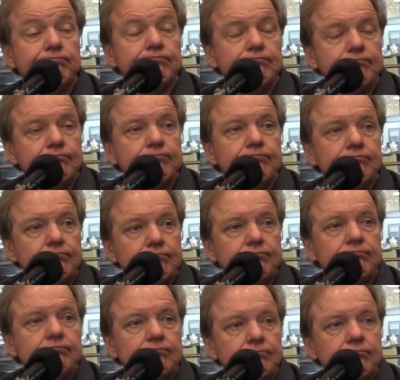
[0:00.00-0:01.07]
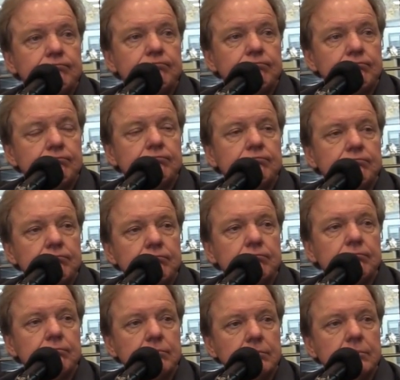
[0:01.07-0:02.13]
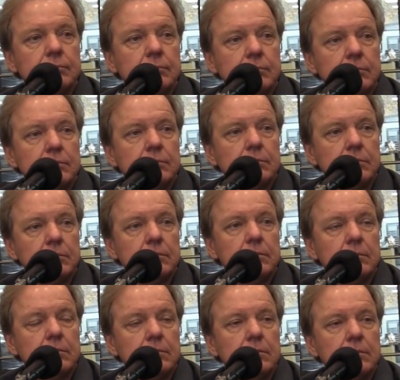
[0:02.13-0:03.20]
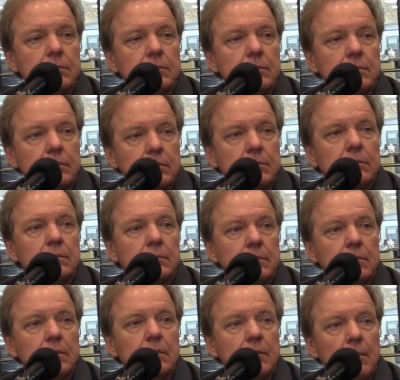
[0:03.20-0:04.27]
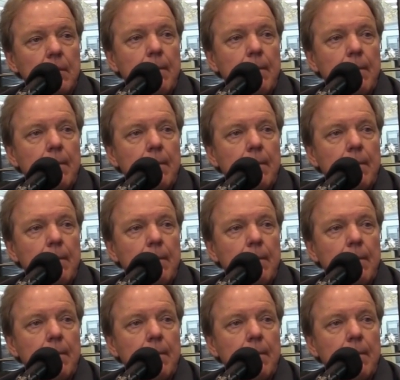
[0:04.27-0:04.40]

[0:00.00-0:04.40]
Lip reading: And for a lot of people, it's hard to tear themselves away.